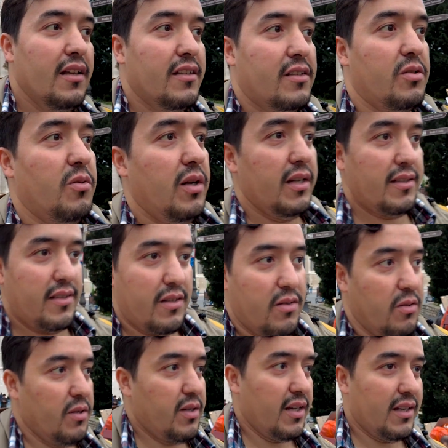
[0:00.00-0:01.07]
So let's
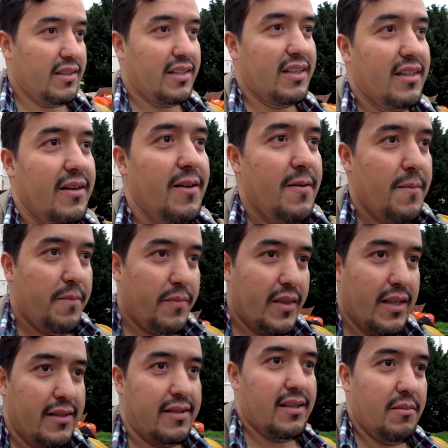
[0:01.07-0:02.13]
go get
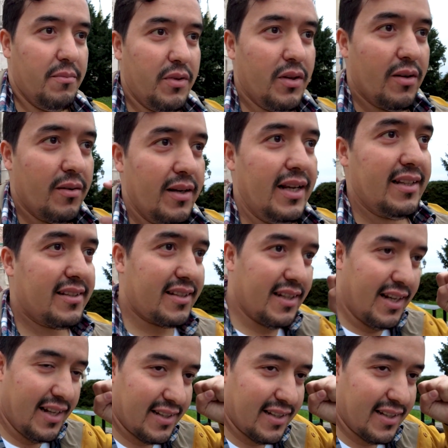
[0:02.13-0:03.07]
some, you know, let's